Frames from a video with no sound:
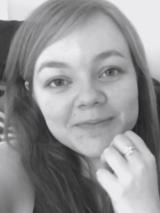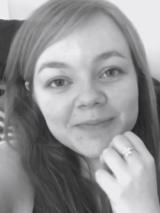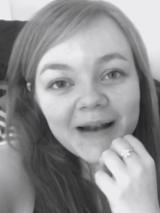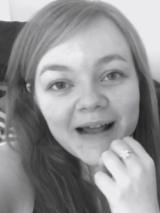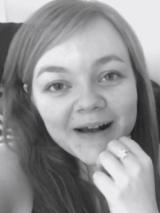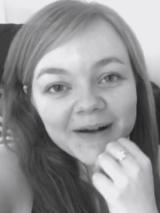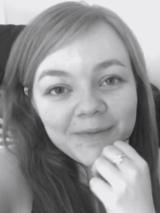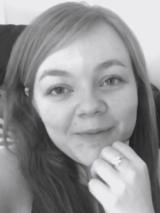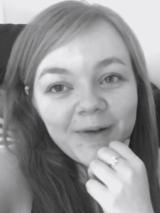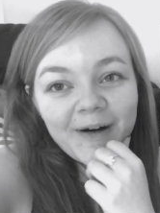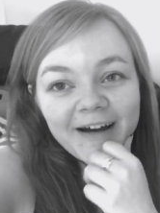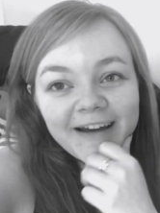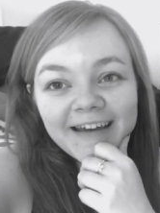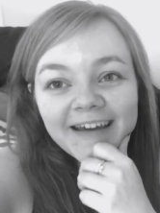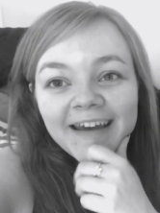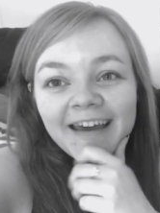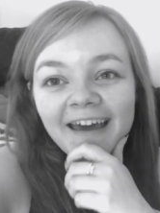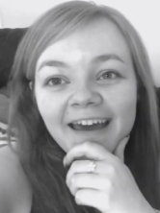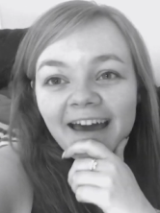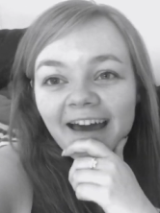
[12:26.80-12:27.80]
in black and
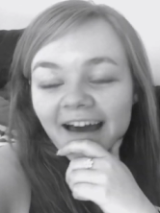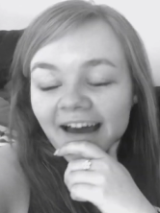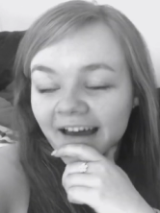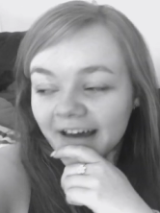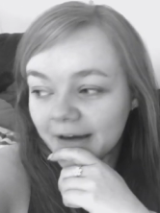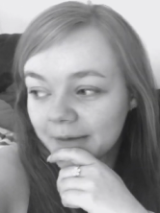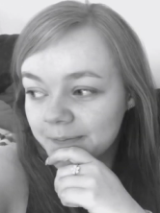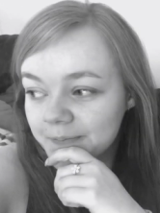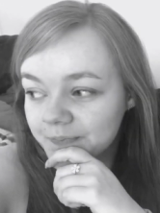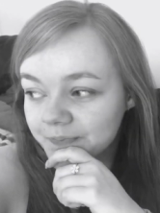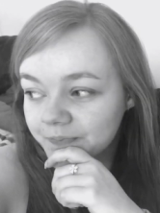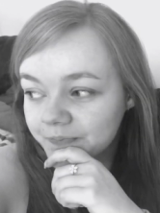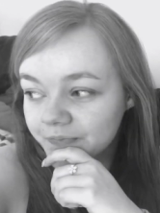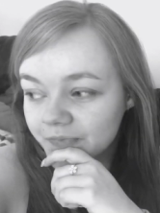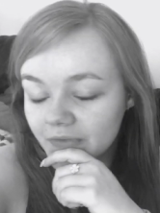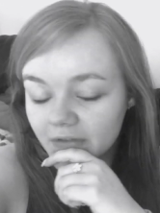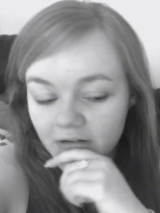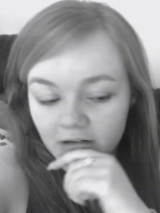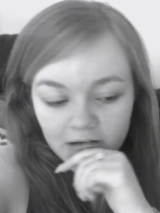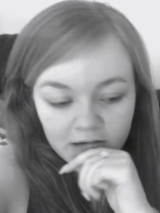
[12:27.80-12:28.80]
white.
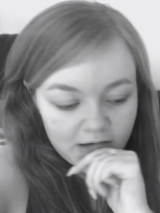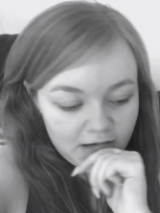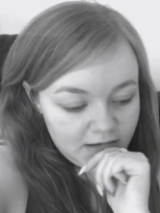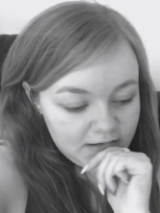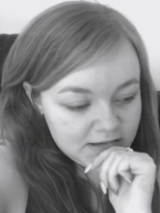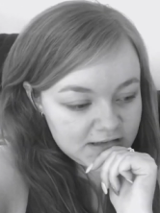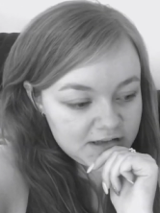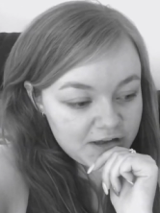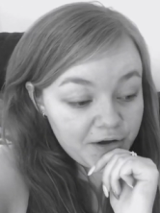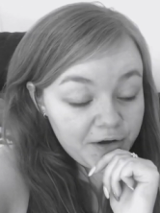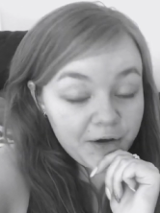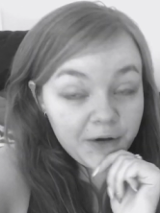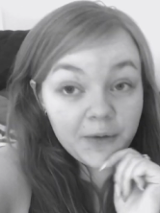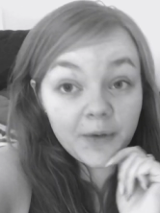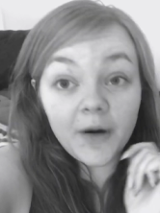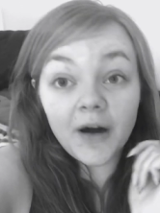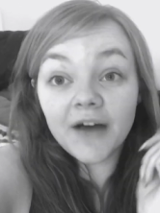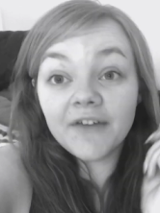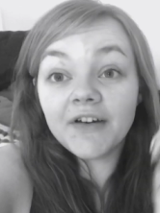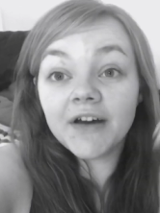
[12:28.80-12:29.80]

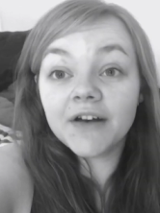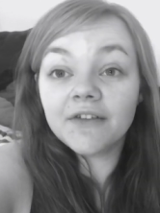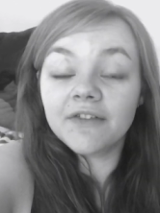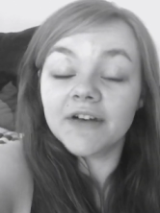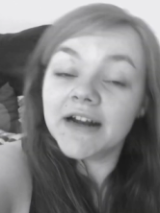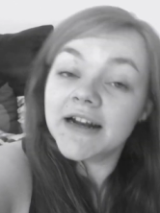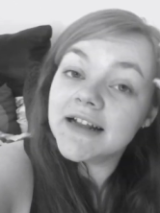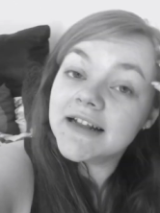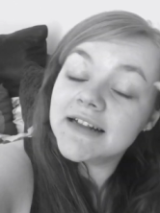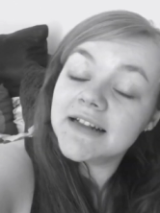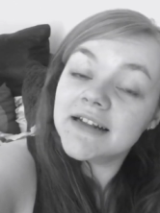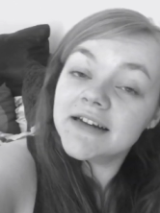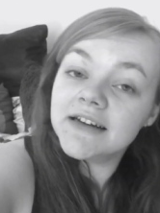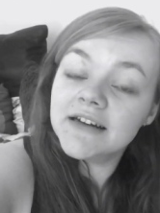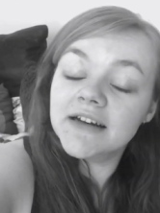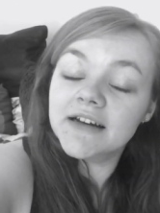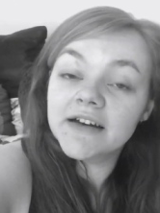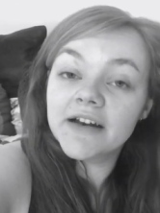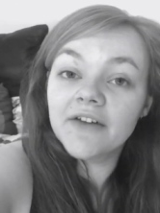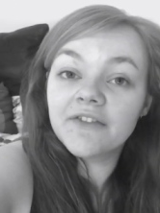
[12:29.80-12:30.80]
So I've had a really
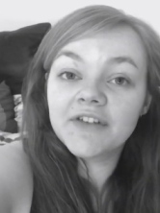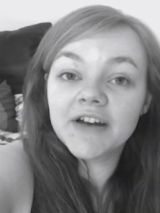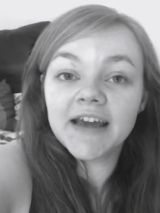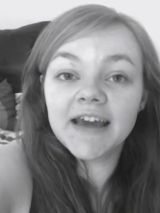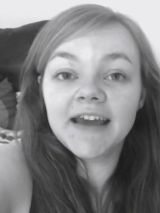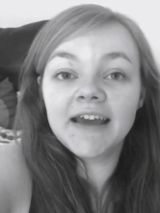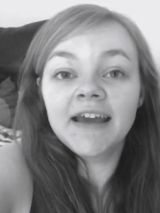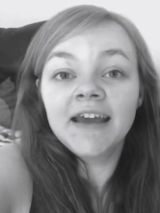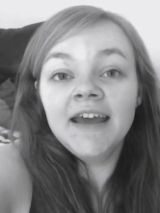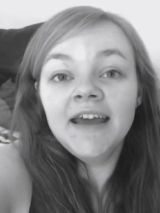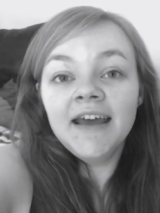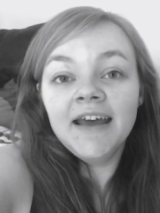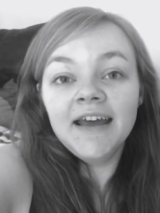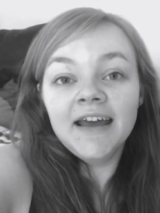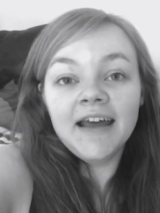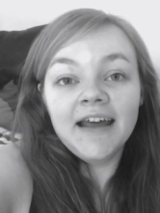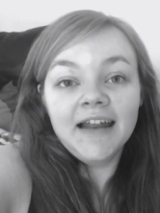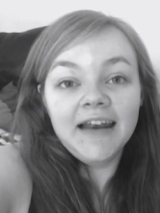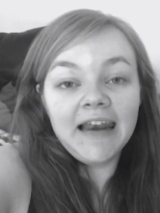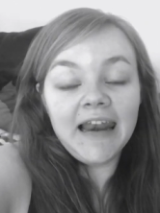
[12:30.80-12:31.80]
lovely,
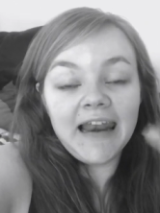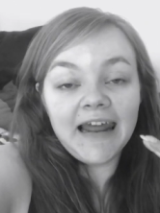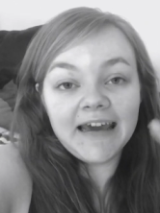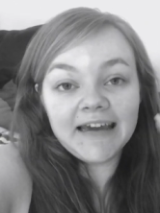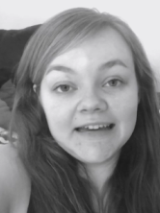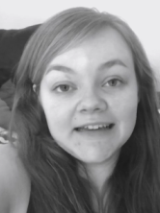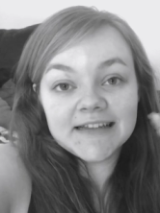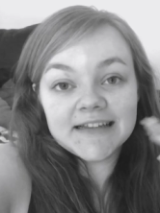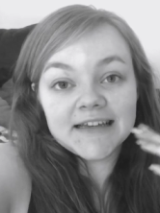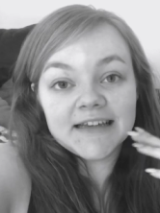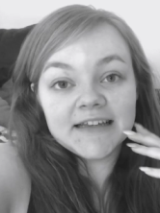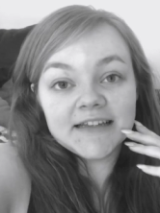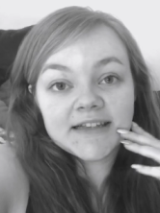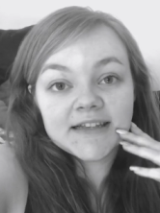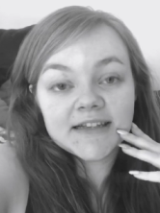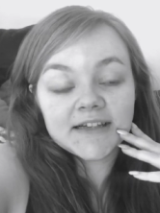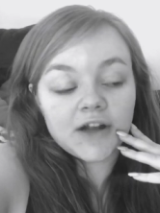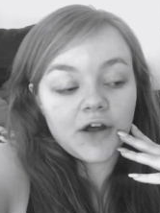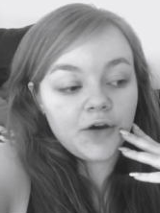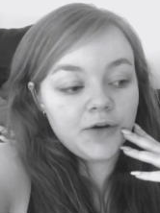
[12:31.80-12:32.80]
lazy,
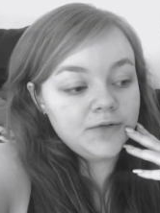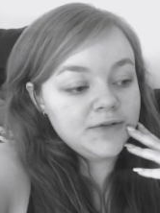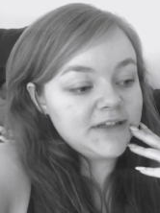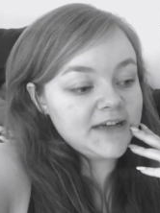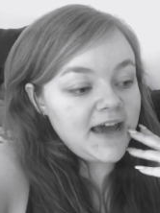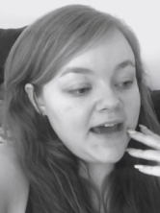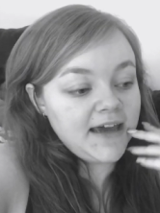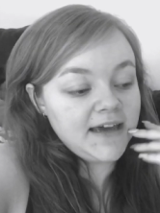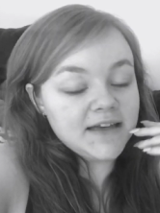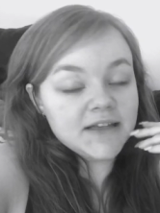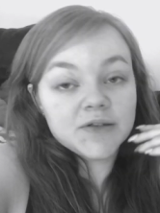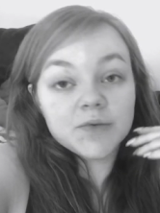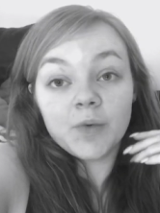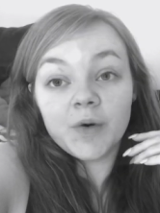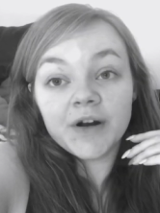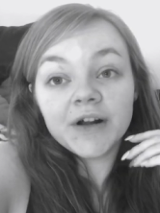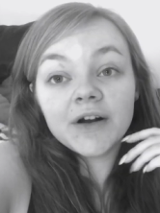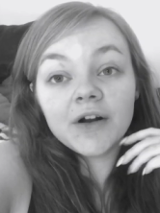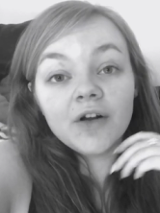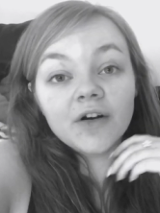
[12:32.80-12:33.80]
slow day. It's
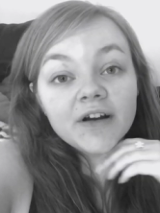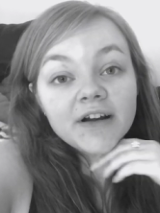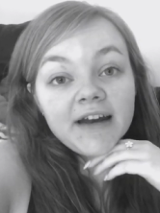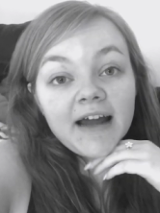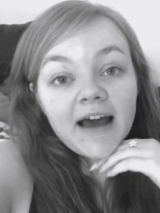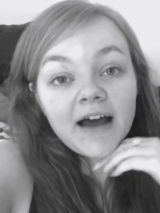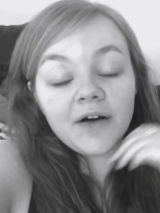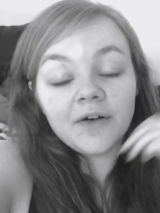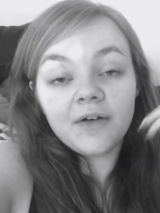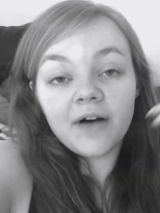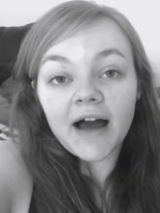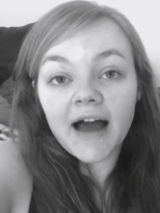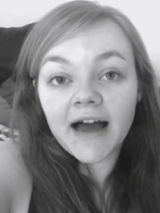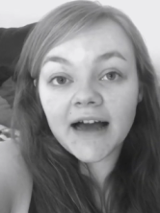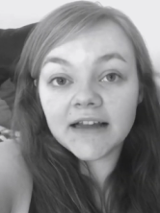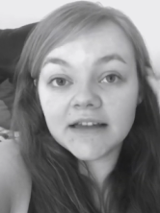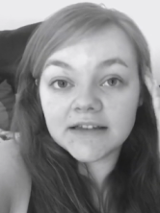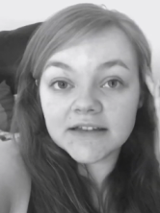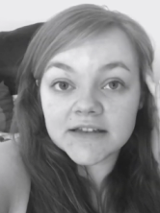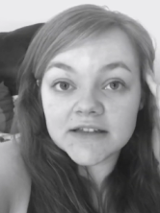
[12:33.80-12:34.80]
1 o'clock now,
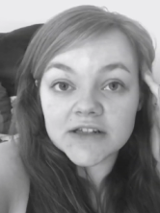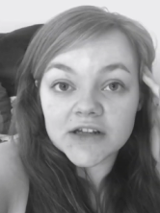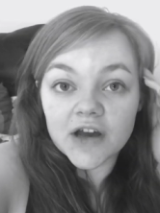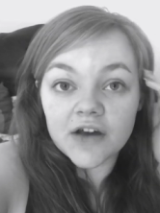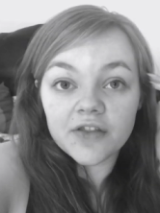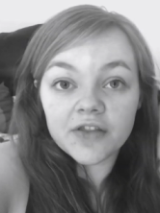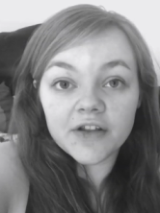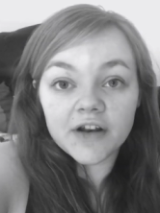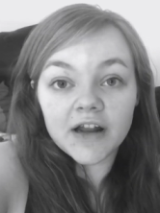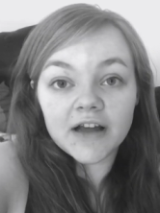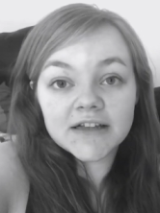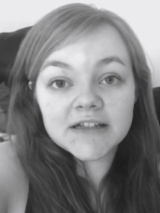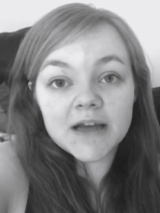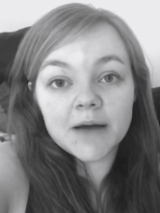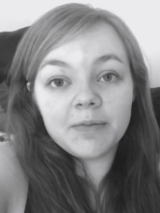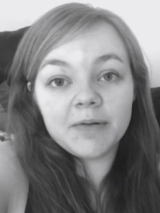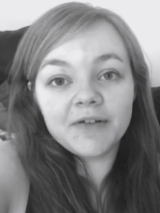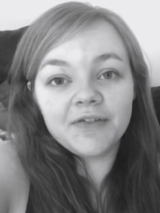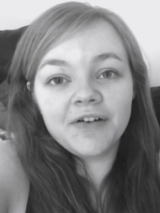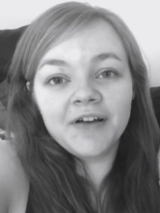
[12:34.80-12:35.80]
and the last
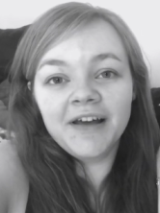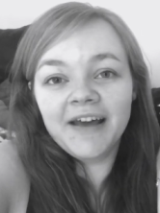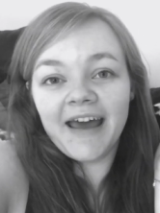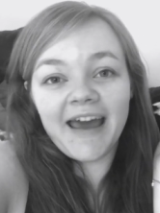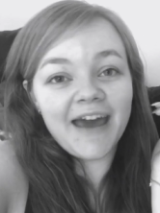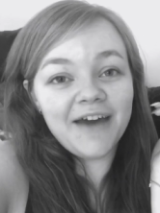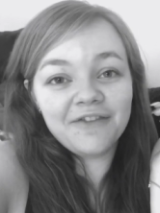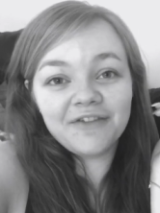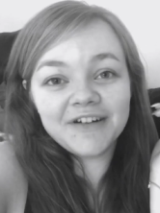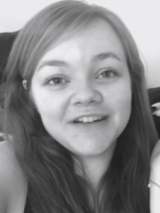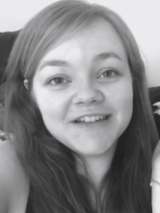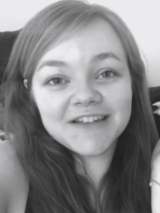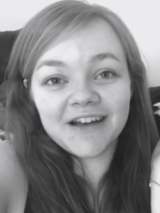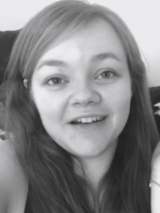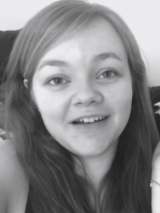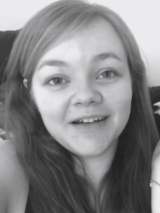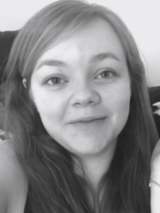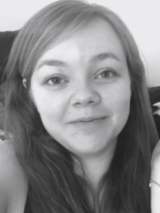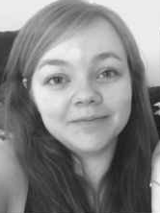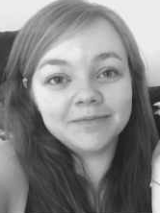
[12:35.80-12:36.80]
couple of every
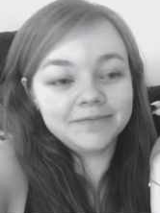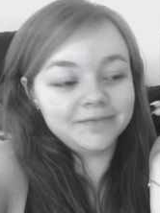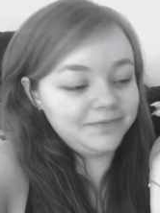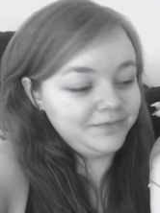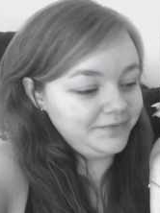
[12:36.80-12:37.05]
time,